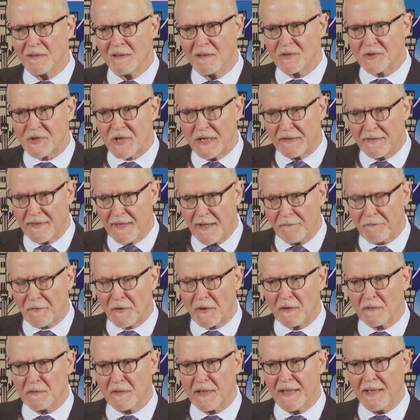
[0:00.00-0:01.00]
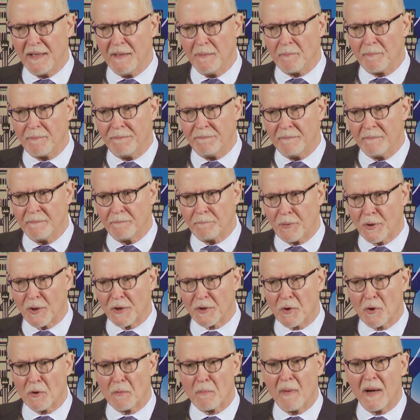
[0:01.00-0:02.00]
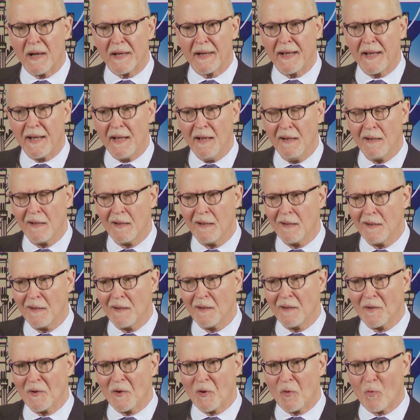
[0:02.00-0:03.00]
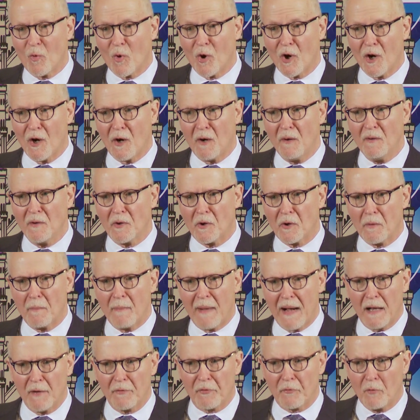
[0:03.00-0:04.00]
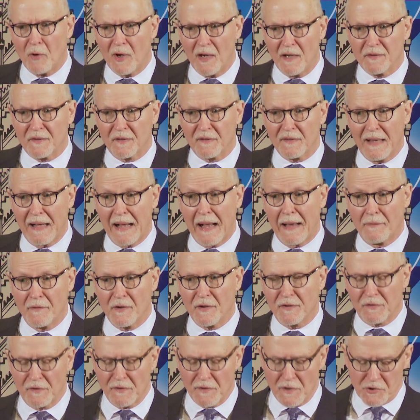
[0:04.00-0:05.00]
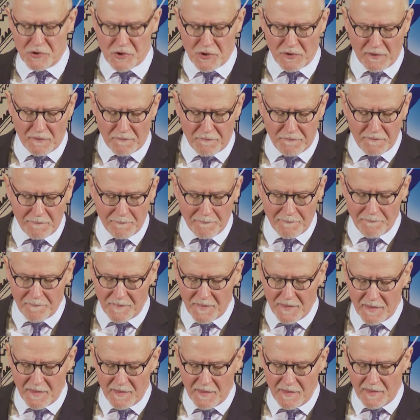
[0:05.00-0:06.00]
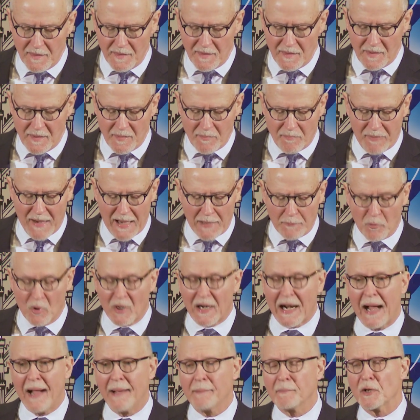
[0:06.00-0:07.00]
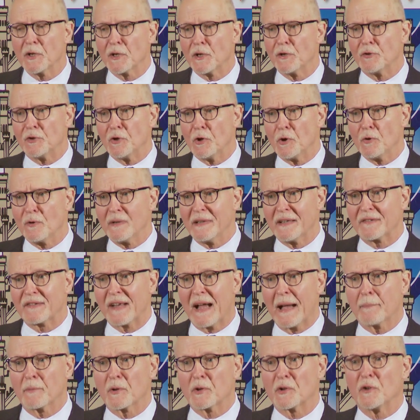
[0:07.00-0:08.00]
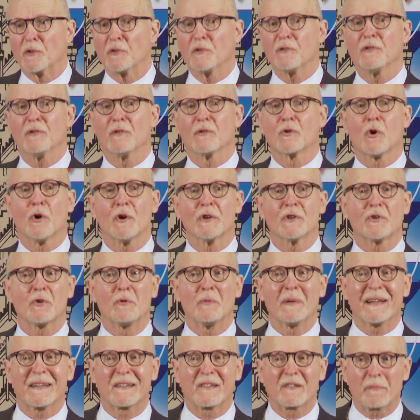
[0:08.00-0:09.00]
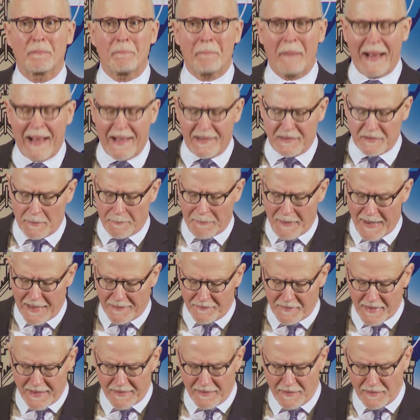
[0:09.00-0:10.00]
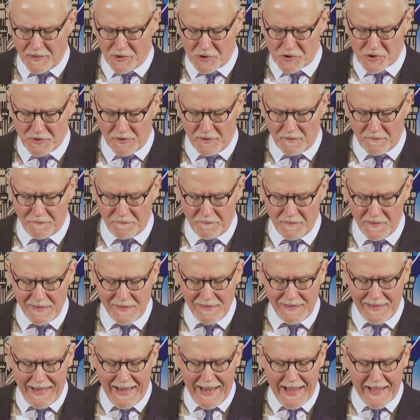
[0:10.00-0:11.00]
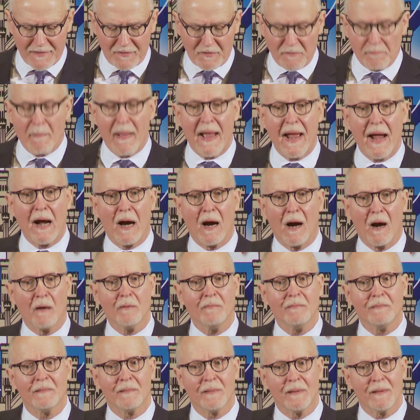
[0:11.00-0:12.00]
she definitely put her money where her mouth was on this initiative. But what I'm going to do is I'm going to expand upon that initiative. As mayor,